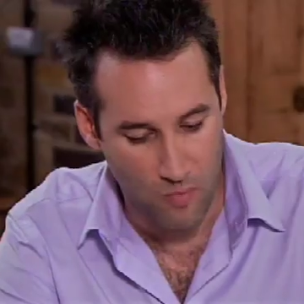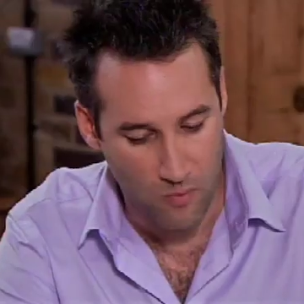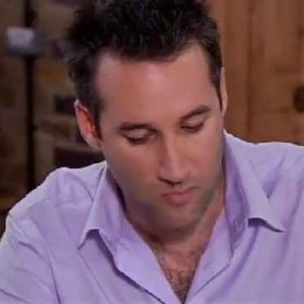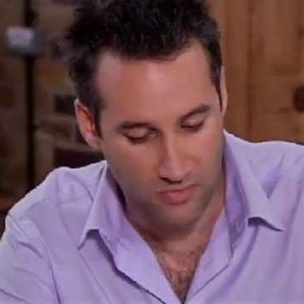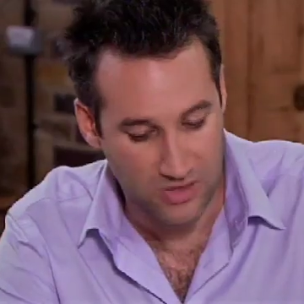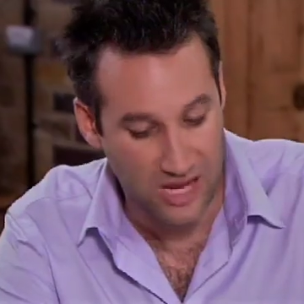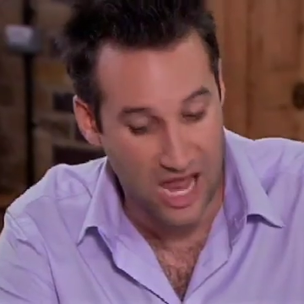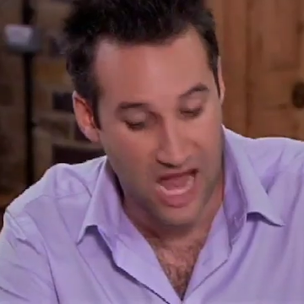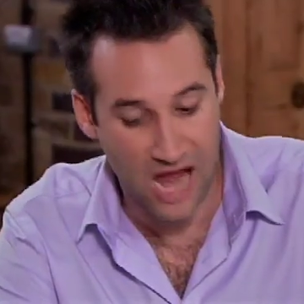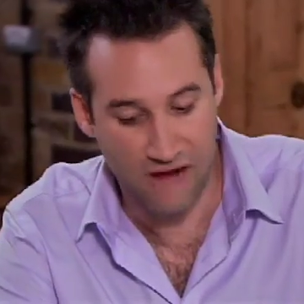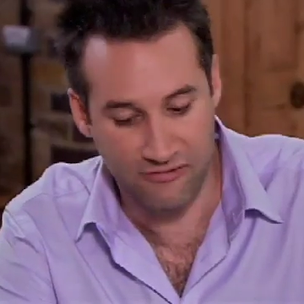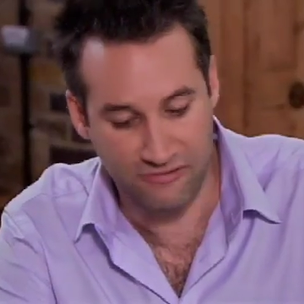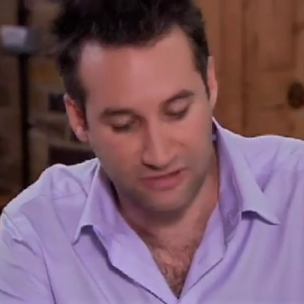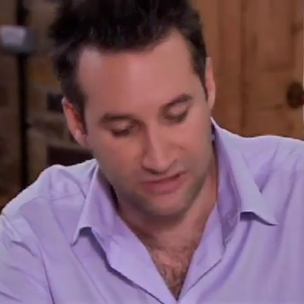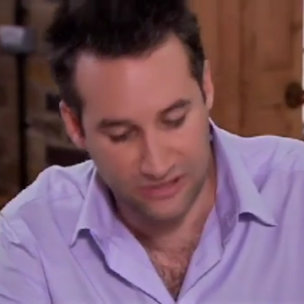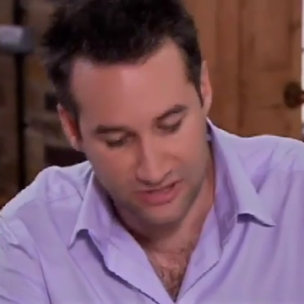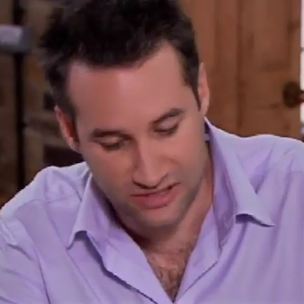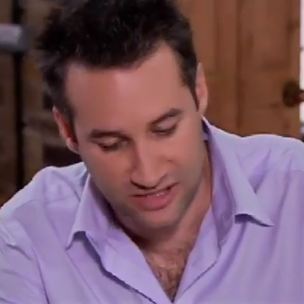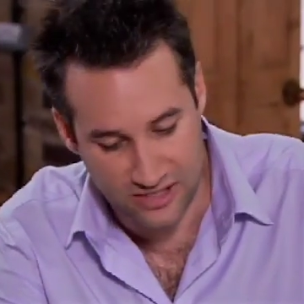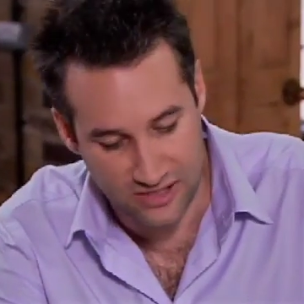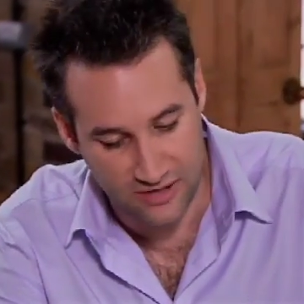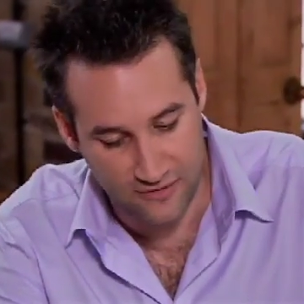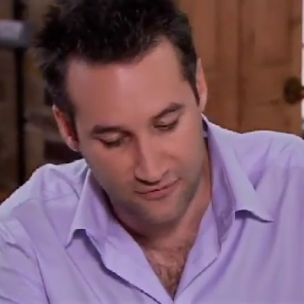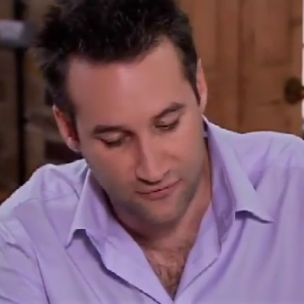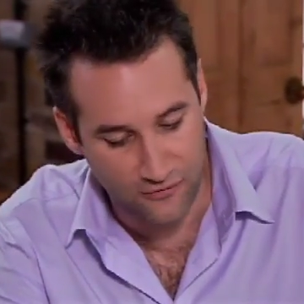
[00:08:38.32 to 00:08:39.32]
carrots
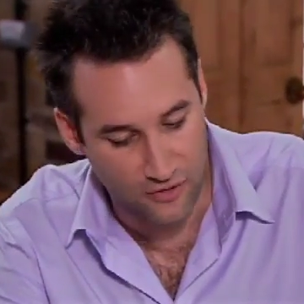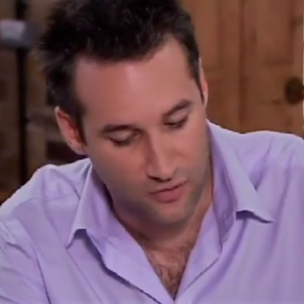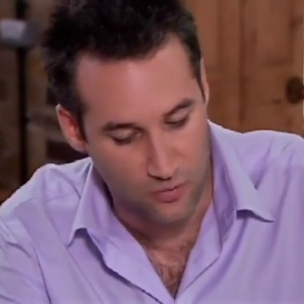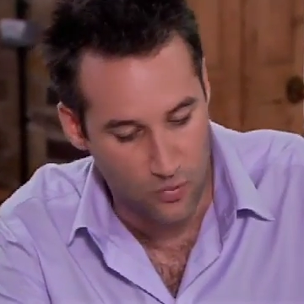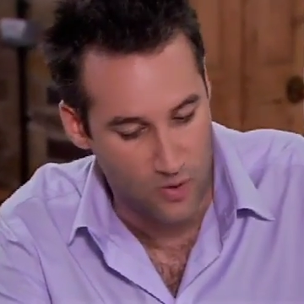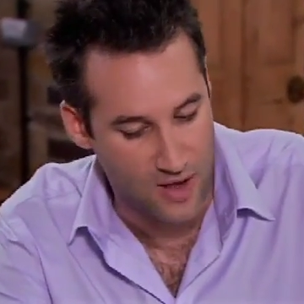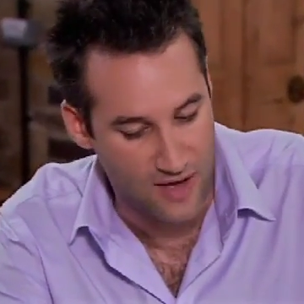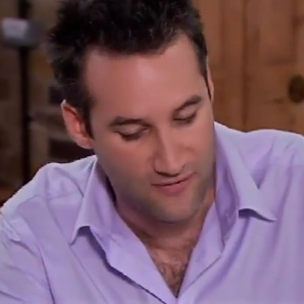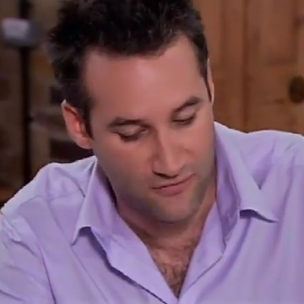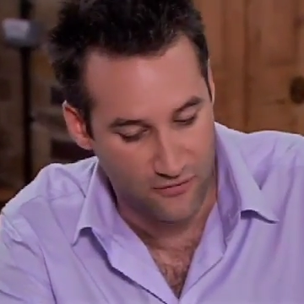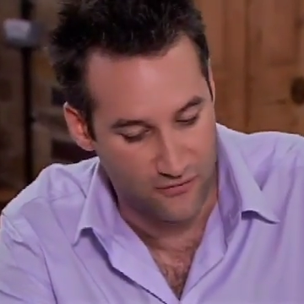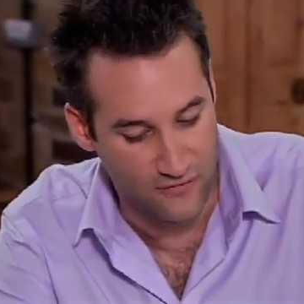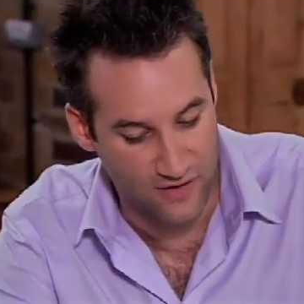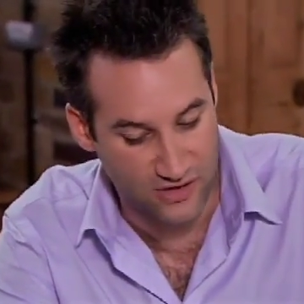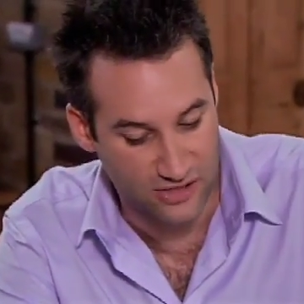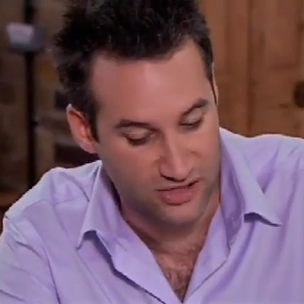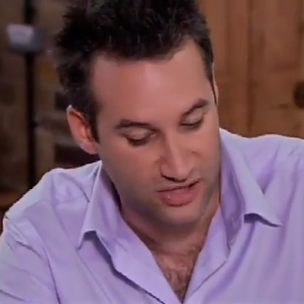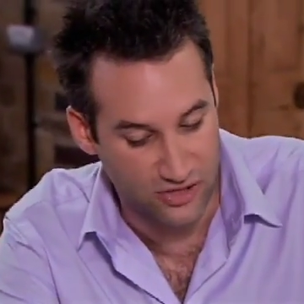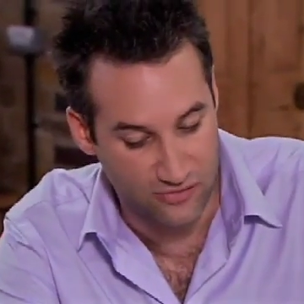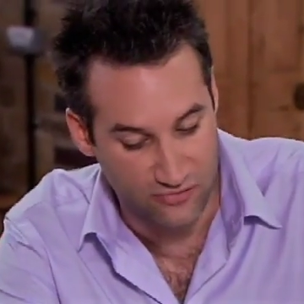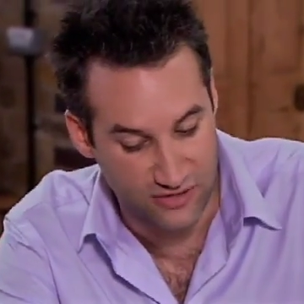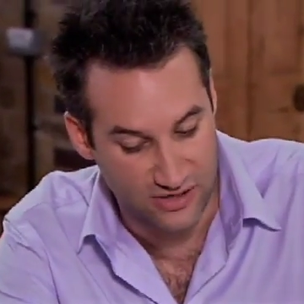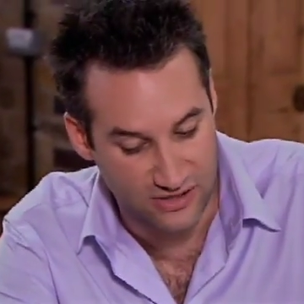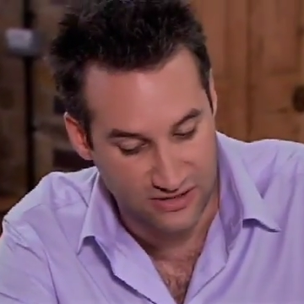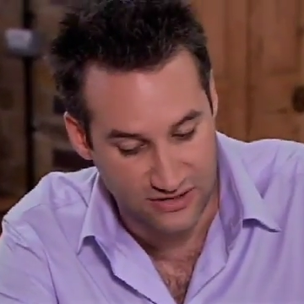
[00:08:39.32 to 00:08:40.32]
in, I've thrown whatever veg
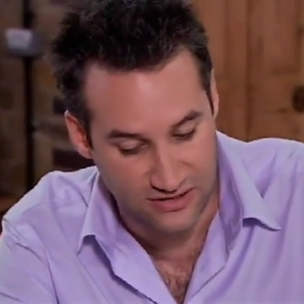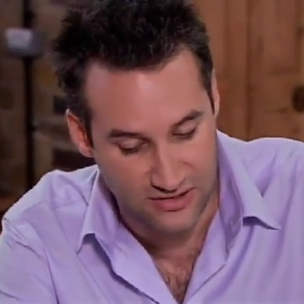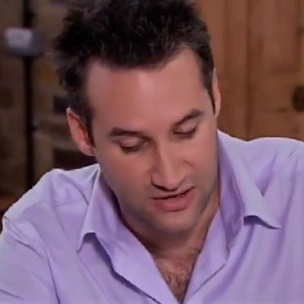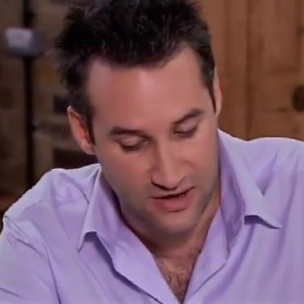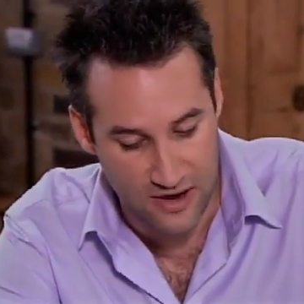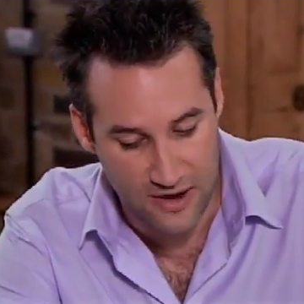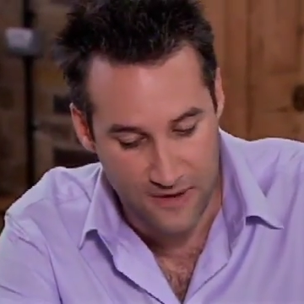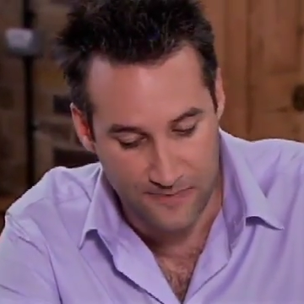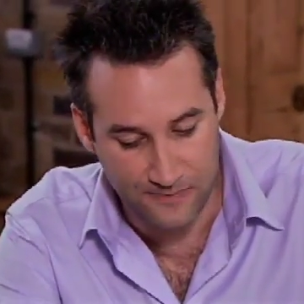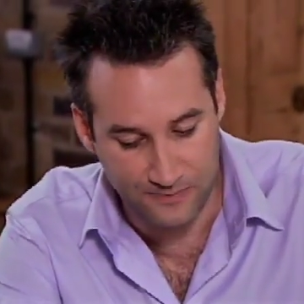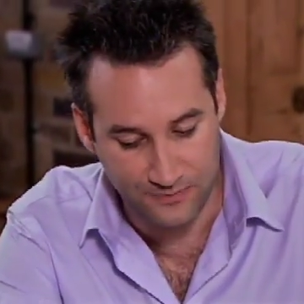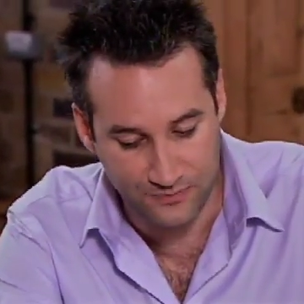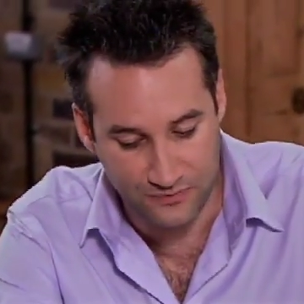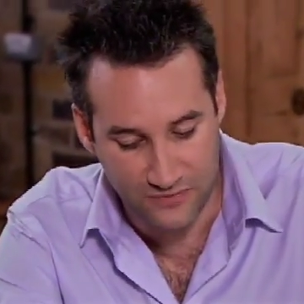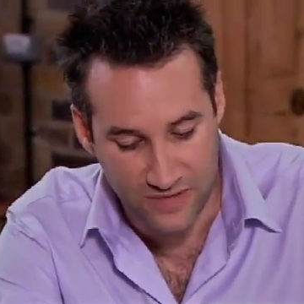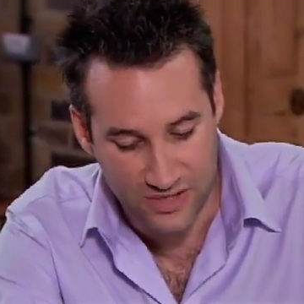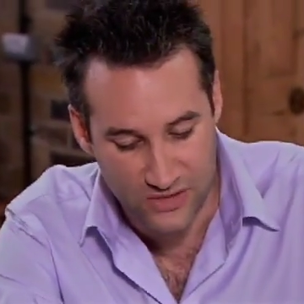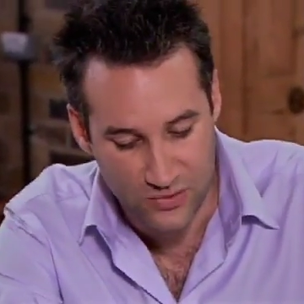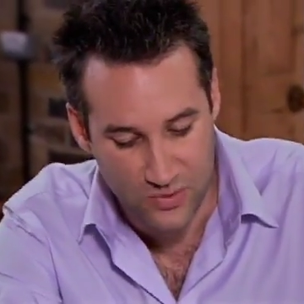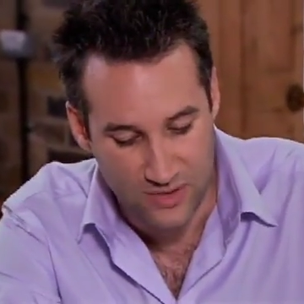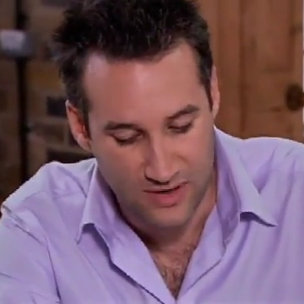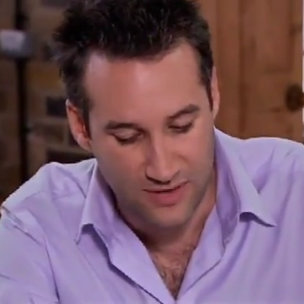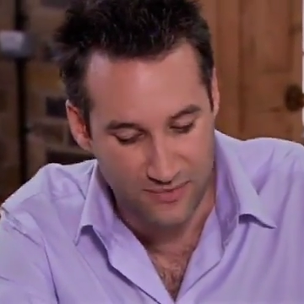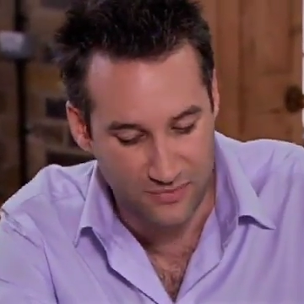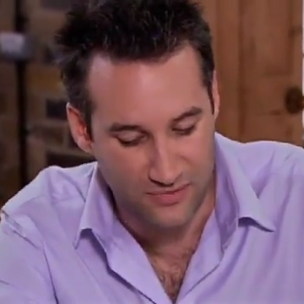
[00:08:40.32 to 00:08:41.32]
there is. It's one of them